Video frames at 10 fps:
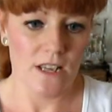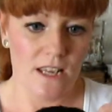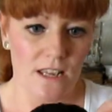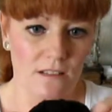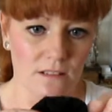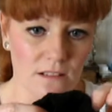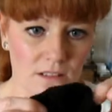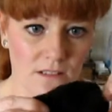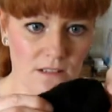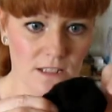heel,
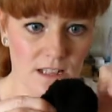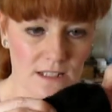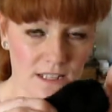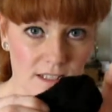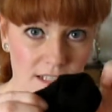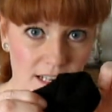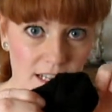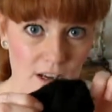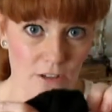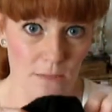it has this
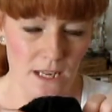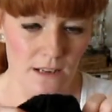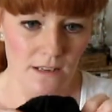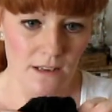sticky out bit.